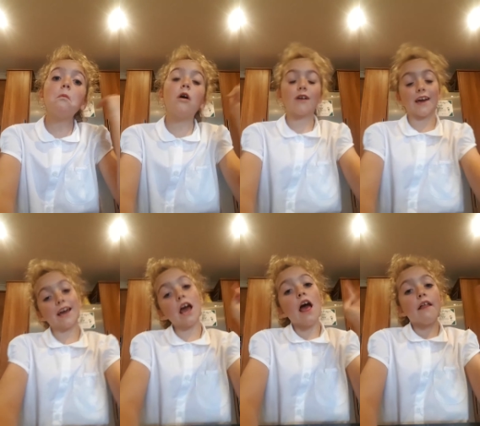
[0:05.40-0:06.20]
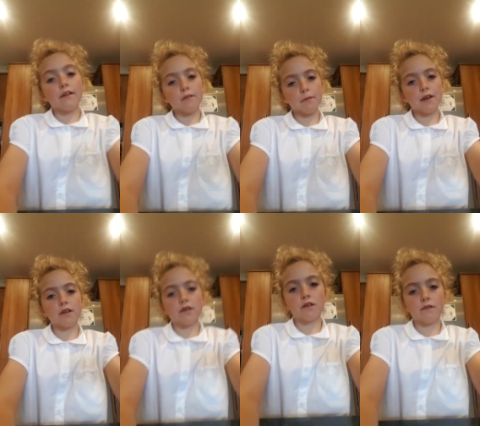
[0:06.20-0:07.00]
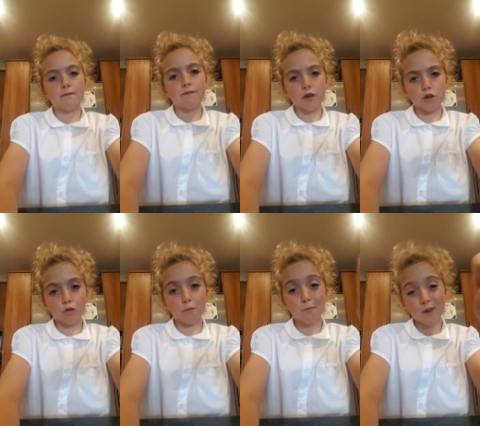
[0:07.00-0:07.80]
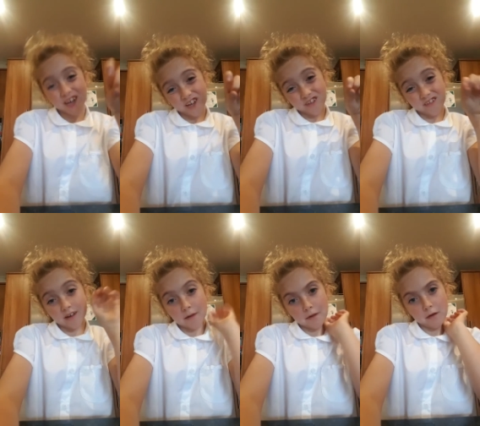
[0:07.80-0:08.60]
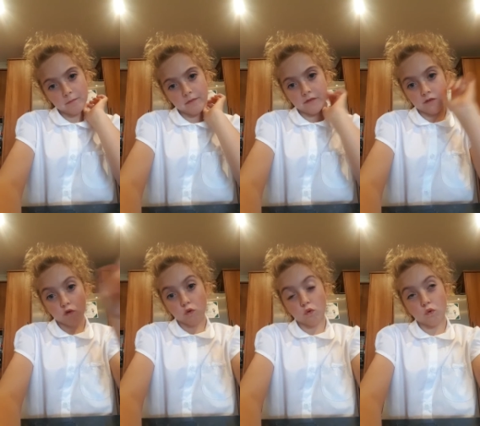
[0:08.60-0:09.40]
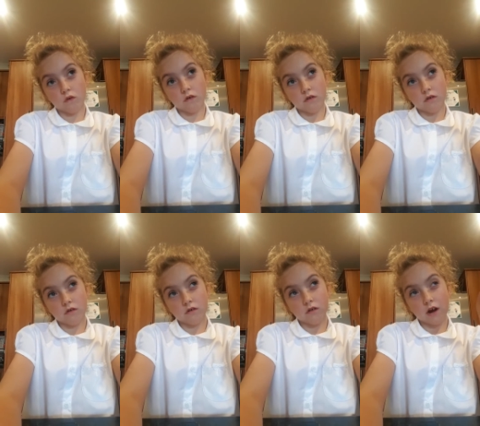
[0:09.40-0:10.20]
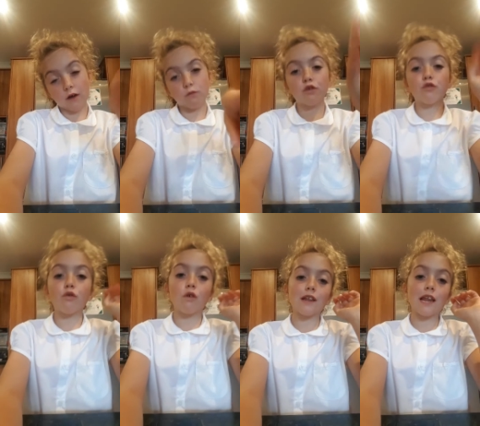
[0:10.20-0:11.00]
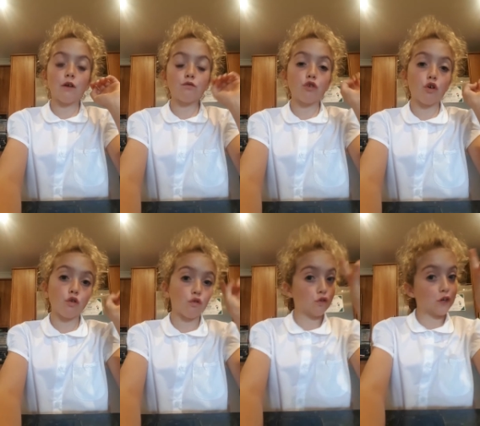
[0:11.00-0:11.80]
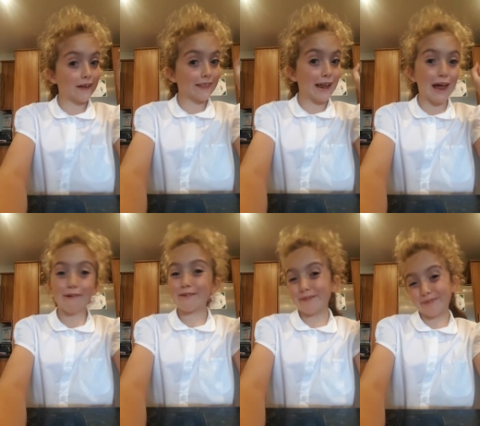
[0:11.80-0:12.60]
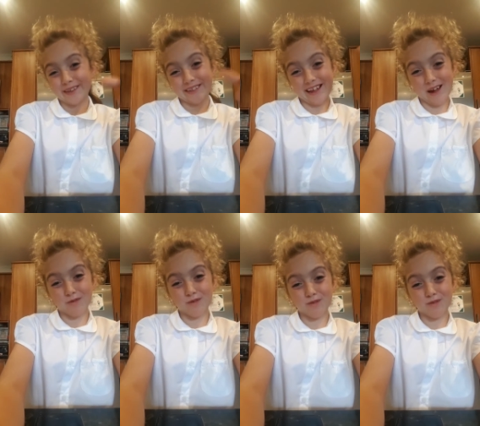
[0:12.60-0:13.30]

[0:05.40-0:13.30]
Okay, this video might come out before how to draw a cloud dog. Go check that out if it's out.